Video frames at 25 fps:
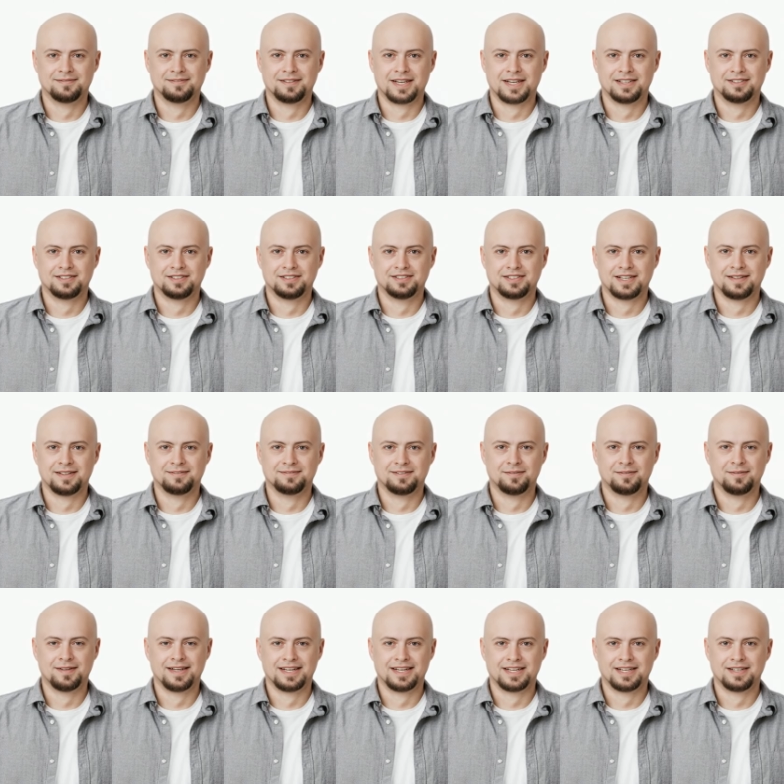As the chapter
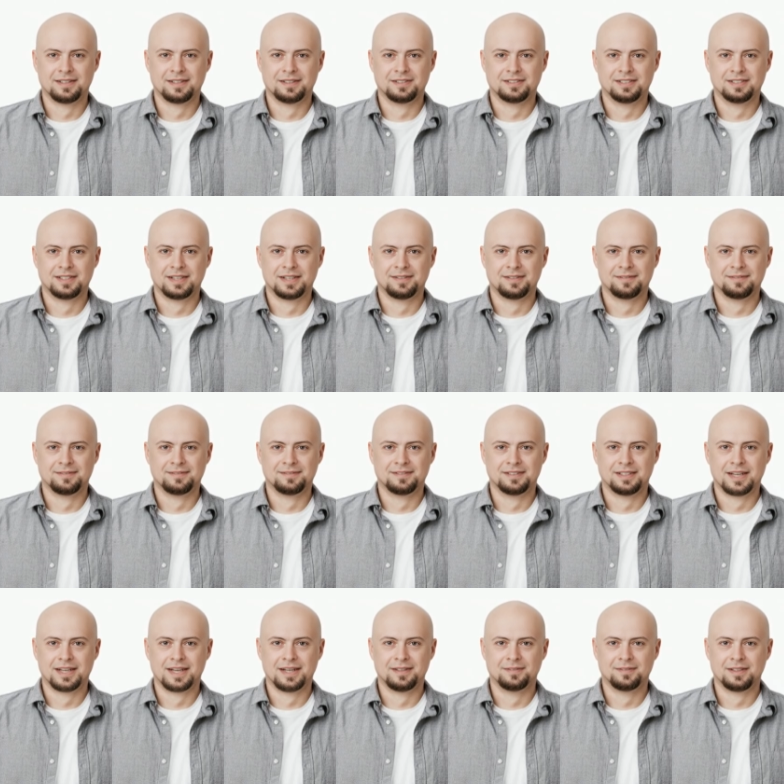begins,
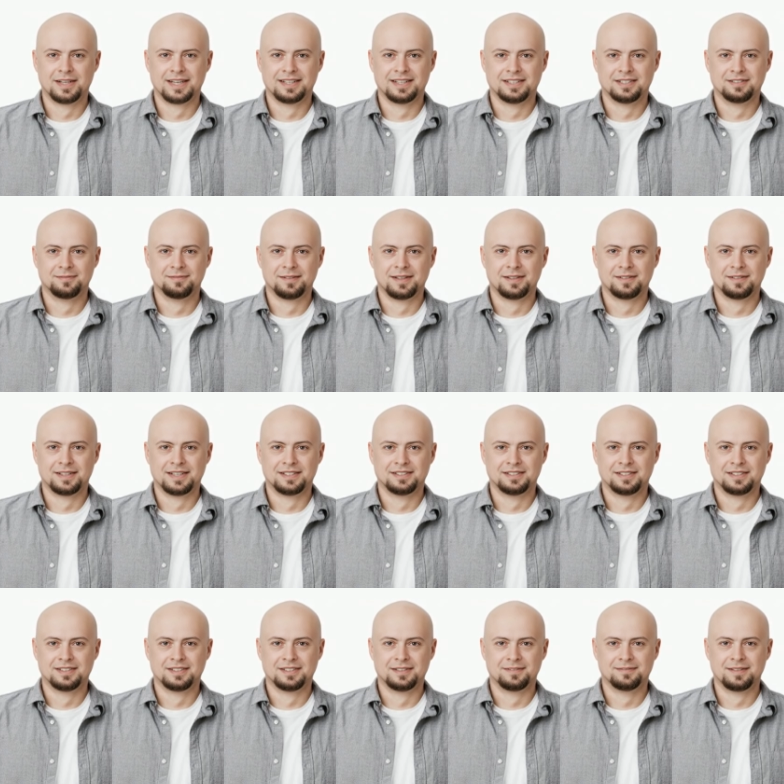Lyra
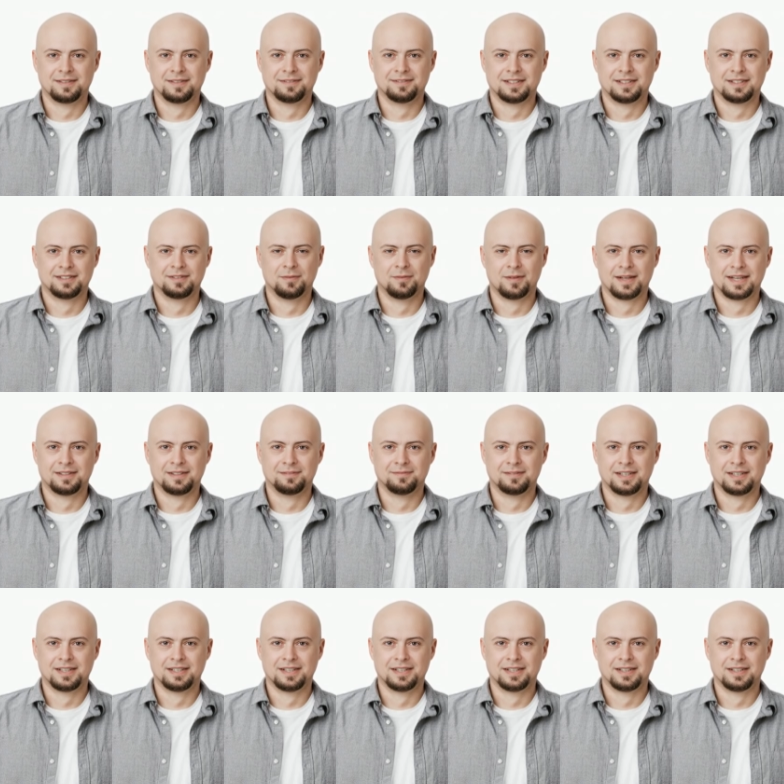experiences a vivid dream,